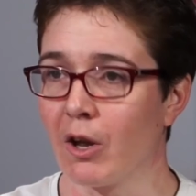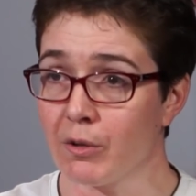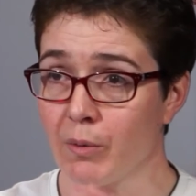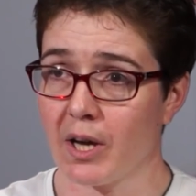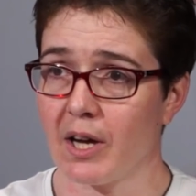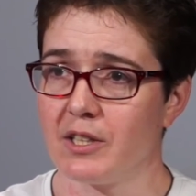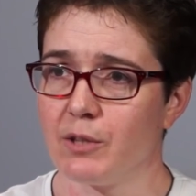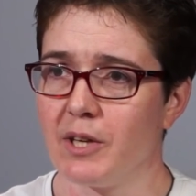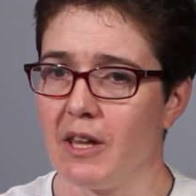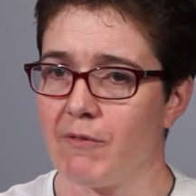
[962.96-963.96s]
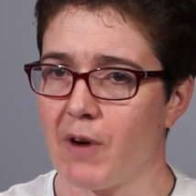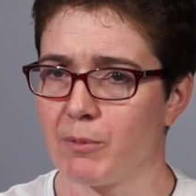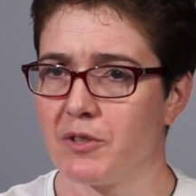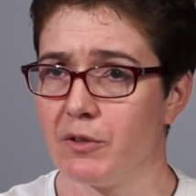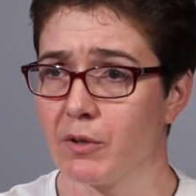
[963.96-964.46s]
lot of the work I do with
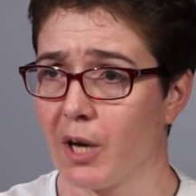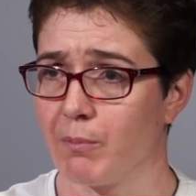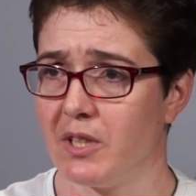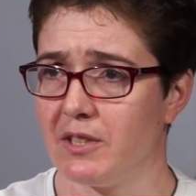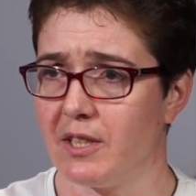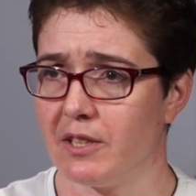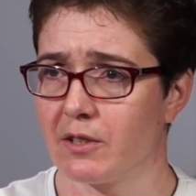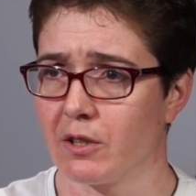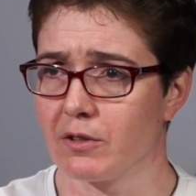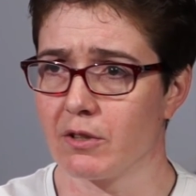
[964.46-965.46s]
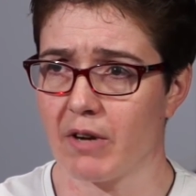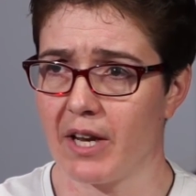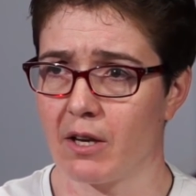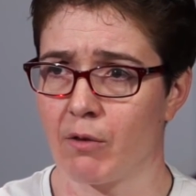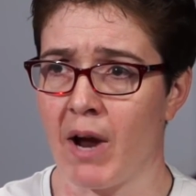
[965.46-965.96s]
pharmaceutical companies is
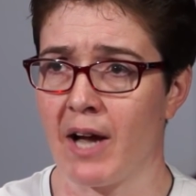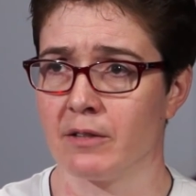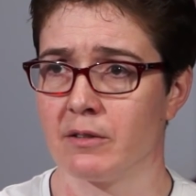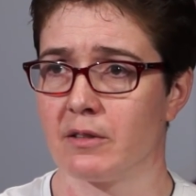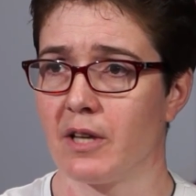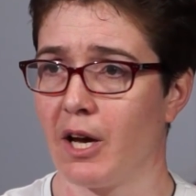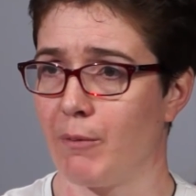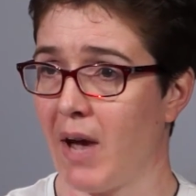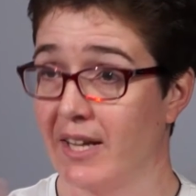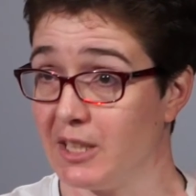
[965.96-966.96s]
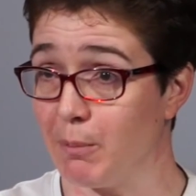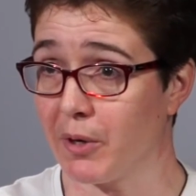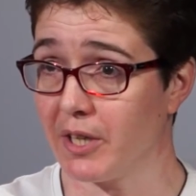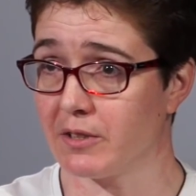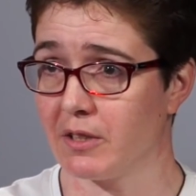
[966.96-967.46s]
concentrated around
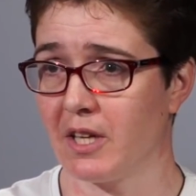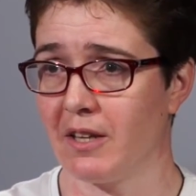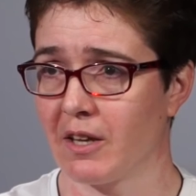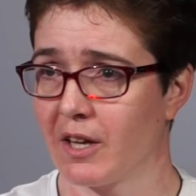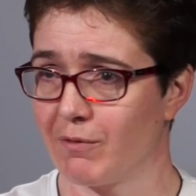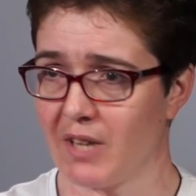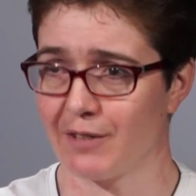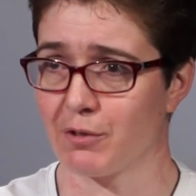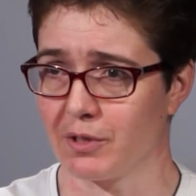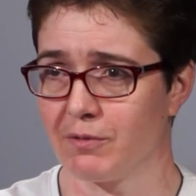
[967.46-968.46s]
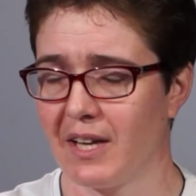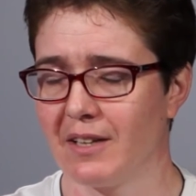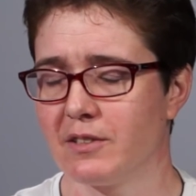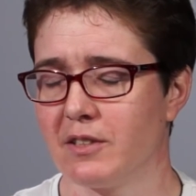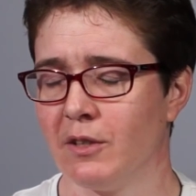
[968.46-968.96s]
antibodies. So they're the kind of natural
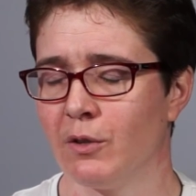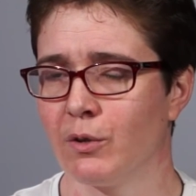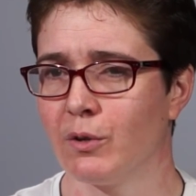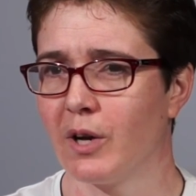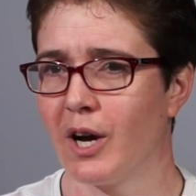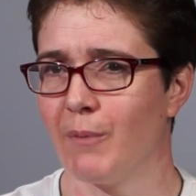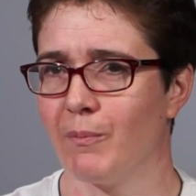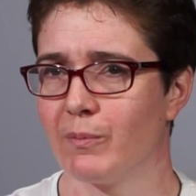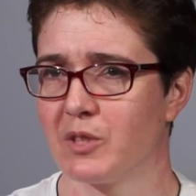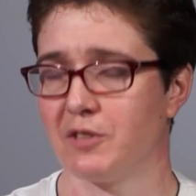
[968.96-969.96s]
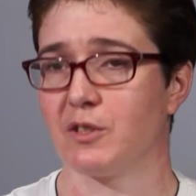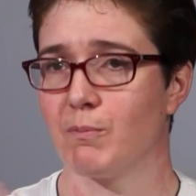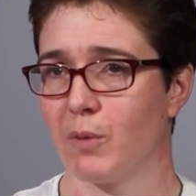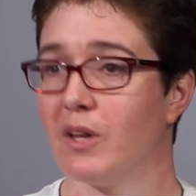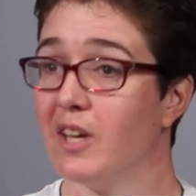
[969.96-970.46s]
defenders in your
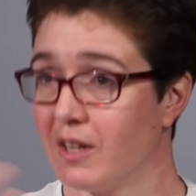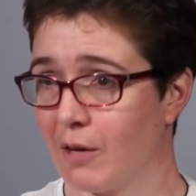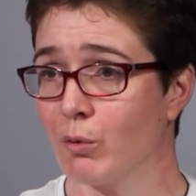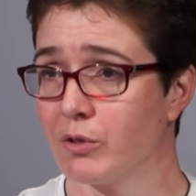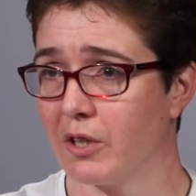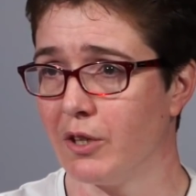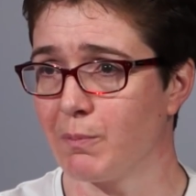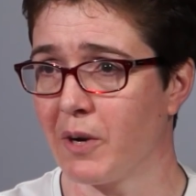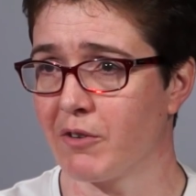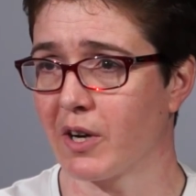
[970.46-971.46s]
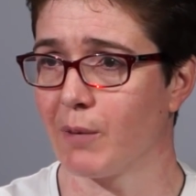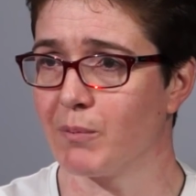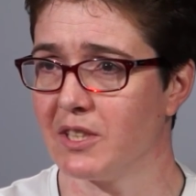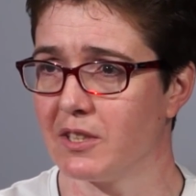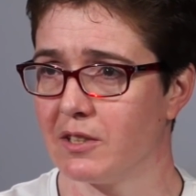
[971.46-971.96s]
system, but they're also used by drug
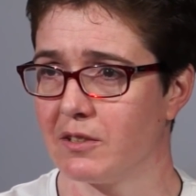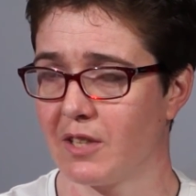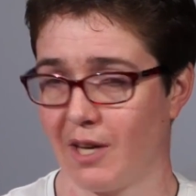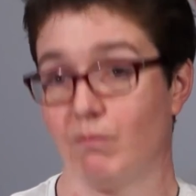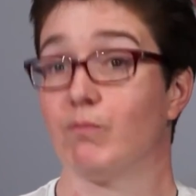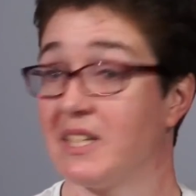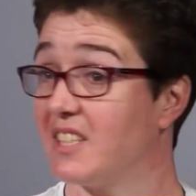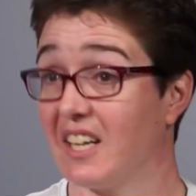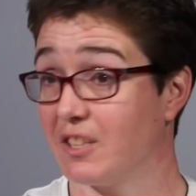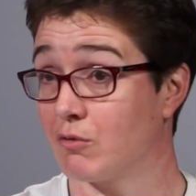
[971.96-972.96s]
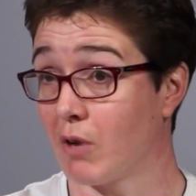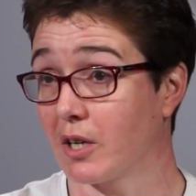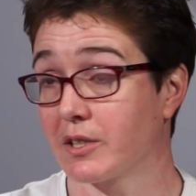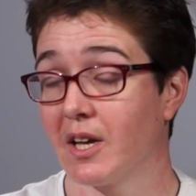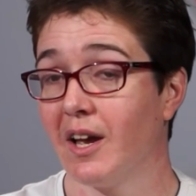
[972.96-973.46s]
companies as basically as
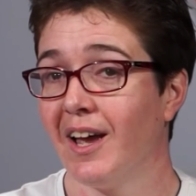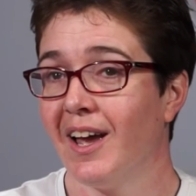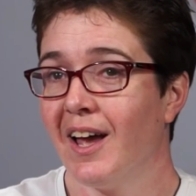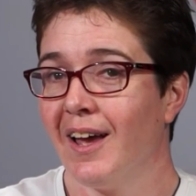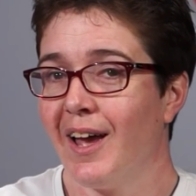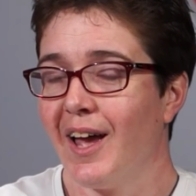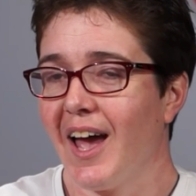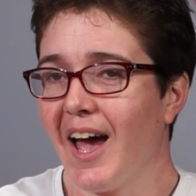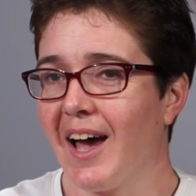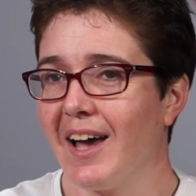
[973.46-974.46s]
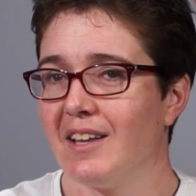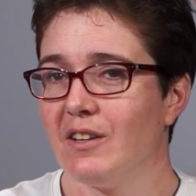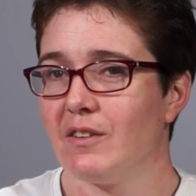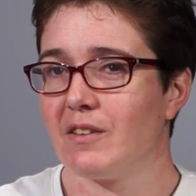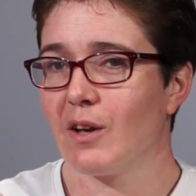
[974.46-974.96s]
drugs. And